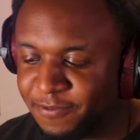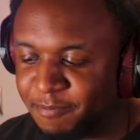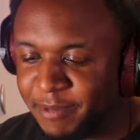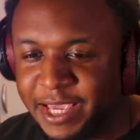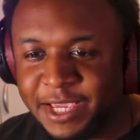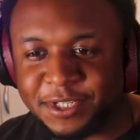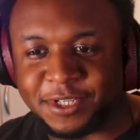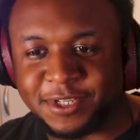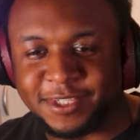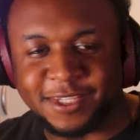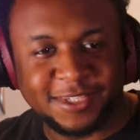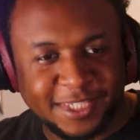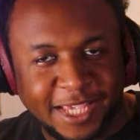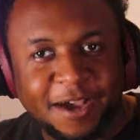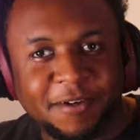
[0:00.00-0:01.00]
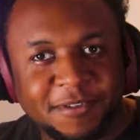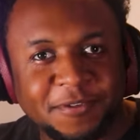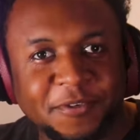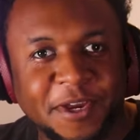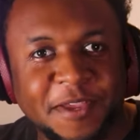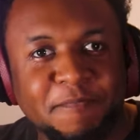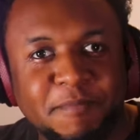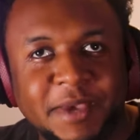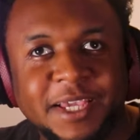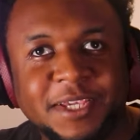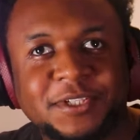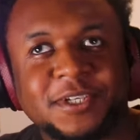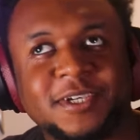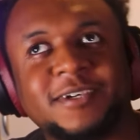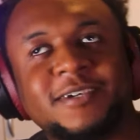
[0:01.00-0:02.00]
major because it sounds very
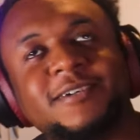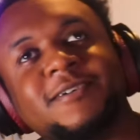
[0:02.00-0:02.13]
major.